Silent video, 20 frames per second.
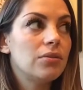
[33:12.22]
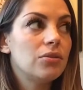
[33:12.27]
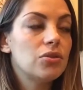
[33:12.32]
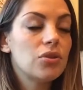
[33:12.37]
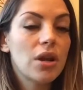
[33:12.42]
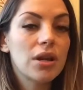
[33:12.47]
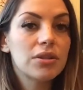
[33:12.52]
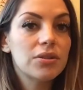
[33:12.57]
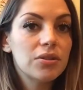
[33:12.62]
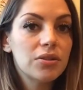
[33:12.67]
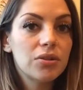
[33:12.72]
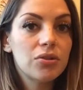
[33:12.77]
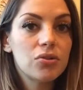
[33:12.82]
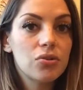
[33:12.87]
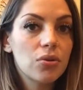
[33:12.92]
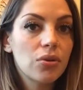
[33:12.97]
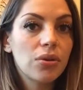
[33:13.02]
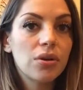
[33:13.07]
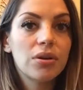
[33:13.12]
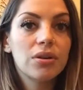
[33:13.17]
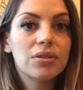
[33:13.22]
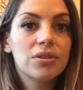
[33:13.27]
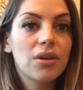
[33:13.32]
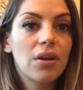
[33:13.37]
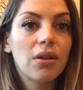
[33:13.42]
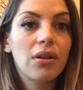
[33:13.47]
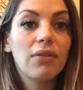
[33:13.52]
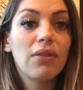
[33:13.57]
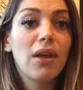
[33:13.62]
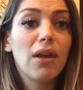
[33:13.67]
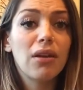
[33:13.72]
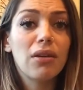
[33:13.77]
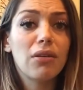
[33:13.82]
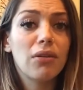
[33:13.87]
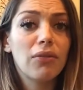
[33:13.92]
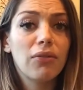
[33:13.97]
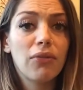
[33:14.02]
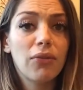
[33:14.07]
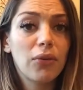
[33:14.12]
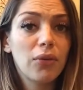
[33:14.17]
dresser drawers, all of that
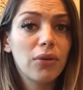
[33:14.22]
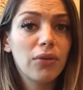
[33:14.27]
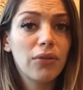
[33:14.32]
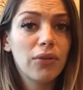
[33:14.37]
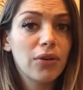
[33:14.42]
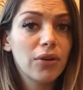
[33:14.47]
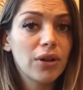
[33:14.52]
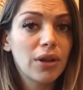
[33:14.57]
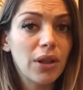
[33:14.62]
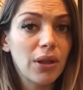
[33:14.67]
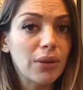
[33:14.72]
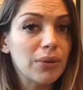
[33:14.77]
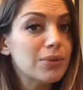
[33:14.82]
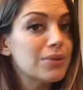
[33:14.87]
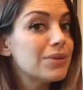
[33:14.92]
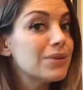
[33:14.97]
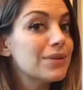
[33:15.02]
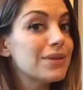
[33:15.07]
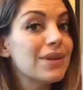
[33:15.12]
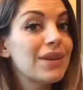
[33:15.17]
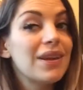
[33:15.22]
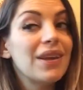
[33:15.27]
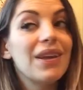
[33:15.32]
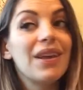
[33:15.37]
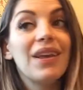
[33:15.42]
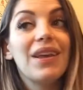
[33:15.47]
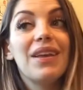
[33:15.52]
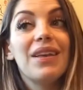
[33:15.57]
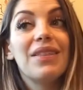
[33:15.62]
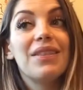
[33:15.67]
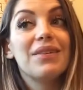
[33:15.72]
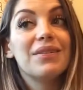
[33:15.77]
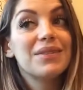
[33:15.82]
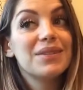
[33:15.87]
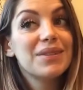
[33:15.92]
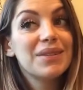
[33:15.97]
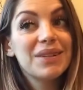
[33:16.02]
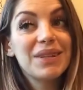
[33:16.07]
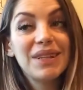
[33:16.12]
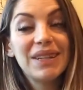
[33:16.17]
are full of her clothes.
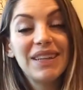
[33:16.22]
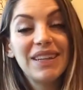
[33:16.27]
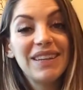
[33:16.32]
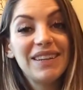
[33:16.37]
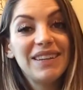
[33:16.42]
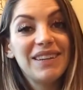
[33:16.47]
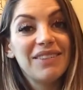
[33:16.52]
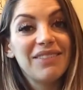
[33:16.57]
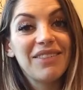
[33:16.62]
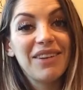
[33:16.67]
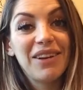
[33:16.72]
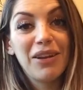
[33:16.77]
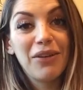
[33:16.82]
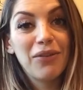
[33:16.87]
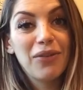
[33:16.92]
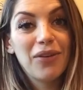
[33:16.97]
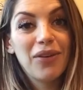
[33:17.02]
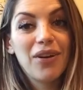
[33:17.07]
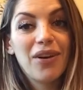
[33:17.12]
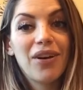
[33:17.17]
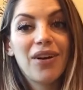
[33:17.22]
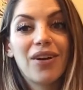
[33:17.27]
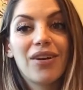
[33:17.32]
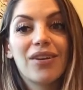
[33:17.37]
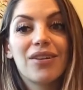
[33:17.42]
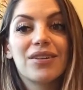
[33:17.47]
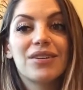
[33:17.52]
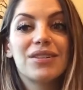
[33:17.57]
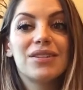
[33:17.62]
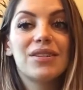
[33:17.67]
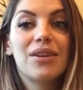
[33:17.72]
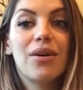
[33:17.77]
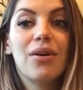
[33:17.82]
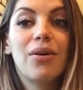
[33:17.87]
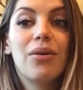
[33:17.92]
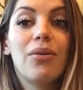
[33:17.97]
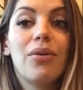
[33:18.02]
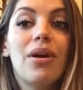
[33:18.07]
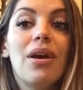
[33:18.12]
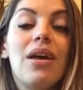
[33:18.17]
Those are clean and ready for her.
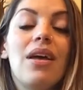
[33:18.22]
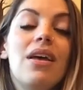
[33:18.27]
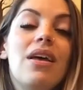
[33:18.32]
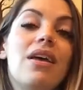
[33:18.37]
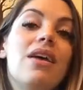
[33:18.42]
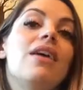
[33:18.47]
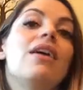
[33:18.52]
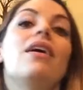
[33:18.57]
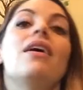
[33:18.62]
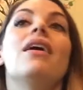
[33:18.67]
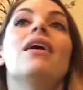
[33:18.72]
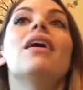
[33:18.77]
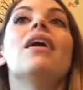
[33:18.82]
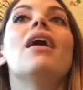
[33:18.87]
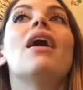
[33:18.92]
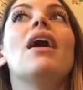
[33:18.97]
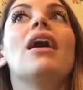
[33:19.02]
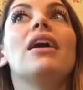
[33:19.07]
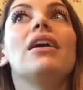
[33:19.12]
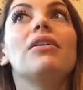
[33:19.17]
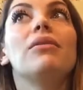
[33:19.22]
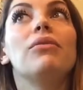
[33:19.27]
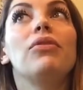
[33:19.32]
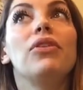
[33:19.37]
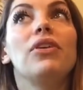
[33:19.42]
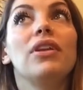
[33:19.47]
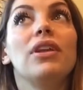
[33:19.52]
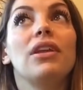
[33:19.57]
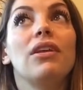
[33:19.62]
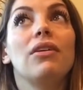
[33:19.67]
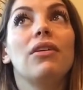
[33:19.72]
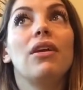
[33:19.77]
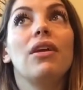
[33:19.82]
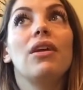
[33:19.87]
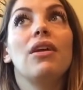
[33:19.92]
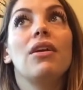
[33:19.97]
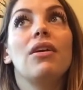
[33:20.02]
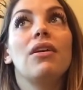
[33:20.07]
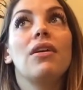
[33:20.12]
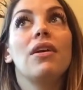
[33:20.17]
So I am feeling
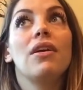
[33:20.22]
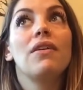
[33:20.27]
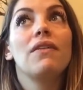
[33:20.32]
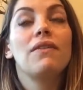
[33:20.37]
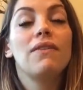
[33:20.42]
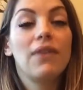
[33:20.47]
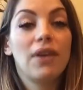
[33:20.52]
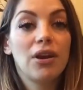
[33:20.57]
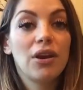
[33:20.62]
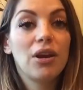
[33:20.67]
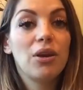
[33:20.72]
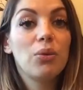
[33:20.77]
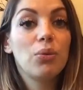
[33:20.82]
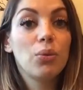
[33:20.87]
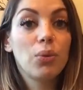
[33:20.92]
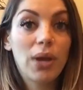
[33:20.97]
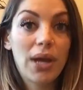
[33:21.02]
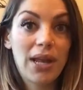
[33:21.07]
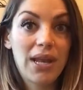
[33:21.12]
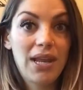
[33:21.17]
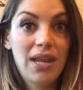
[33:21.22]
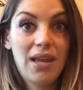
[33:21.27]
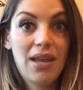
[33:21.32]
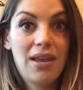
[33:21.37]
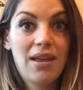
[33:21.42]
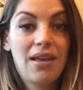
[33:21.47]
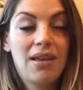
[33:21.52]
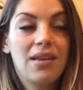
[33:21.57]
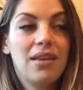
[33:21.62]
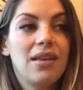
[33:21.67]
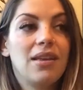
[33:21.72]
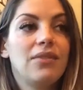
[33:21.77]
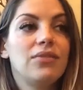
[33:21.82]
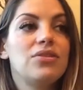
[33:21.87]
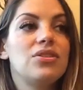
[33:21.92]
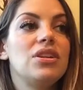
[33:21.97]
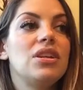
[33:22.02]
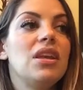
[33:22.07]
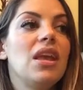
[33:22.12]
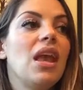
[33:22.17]
very ready. If
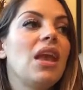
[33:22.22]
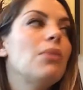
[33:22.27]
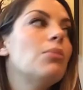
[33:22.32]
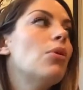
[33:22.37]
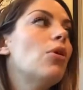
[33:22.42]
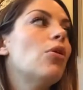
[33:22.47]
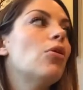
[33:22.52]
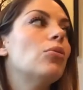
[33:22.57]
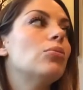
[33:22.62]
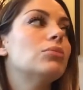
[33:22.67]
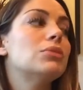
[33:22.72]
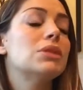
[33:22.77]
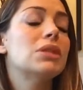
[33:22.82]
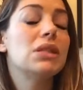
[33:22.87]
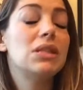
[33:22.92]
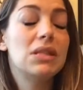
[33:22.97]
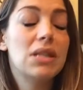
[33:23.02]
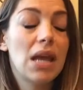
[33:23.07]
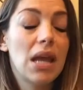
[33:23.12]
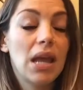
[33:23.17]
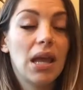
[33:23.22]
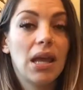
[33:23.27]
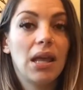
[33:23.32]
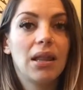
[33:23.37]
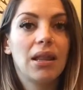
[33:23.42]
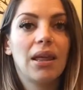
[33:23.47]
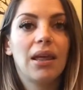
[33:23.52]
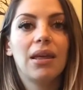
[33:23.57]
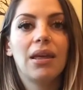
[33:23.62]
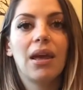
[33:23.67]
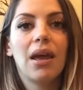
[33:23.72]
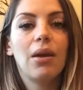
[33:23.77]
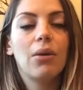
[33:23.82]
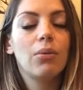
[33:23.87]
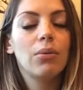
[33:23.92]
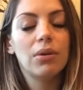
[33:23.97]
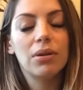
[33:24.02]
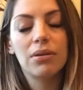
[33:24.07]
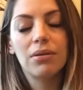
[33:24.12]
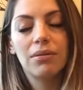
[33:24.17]
she came home today, like I
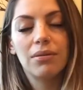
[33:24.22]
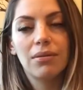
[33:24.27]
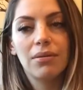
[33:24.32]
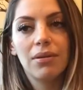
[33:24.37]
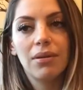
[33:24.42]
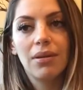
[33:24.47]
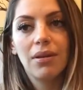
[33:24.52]
wouldn't